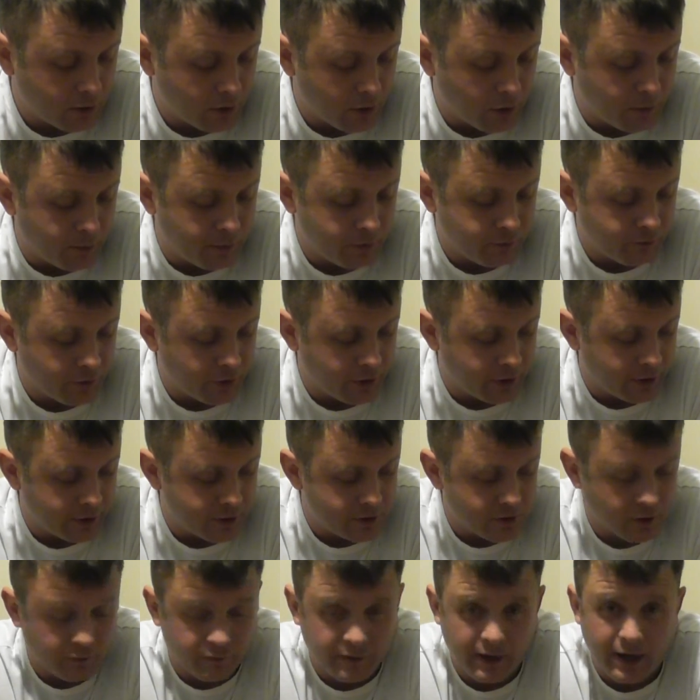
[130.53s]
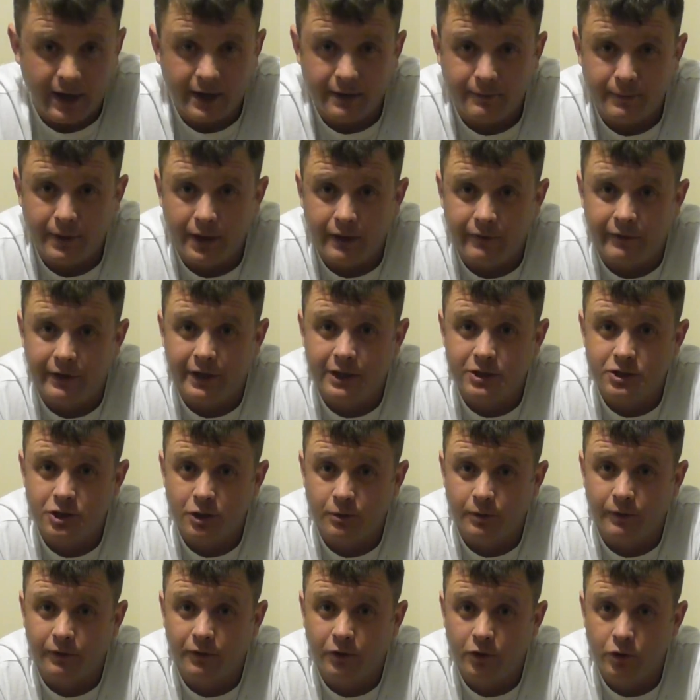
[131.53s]
up and running and stuff, they had a bit of an
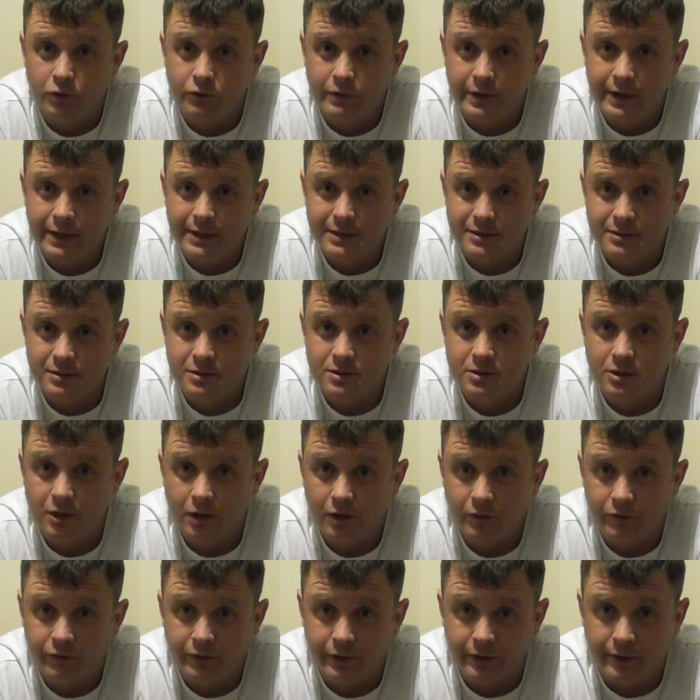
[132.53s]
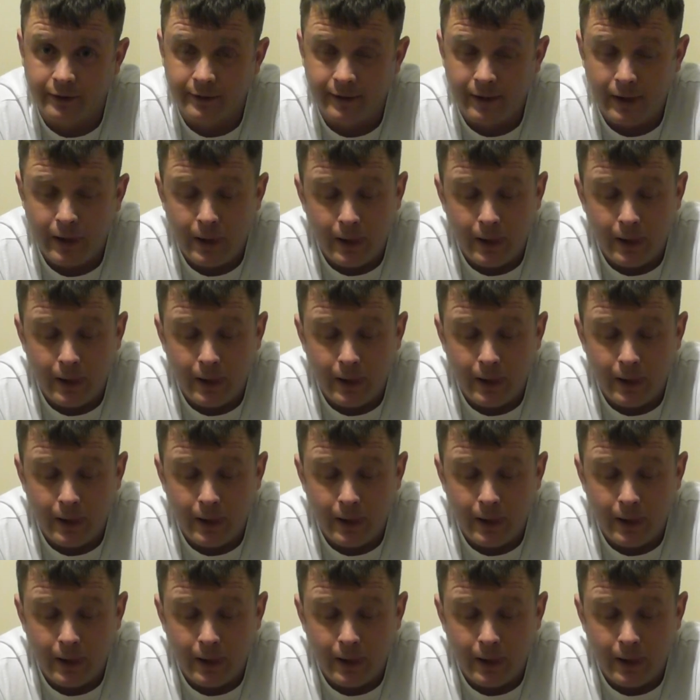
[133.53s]
issue with couriers and stuff, and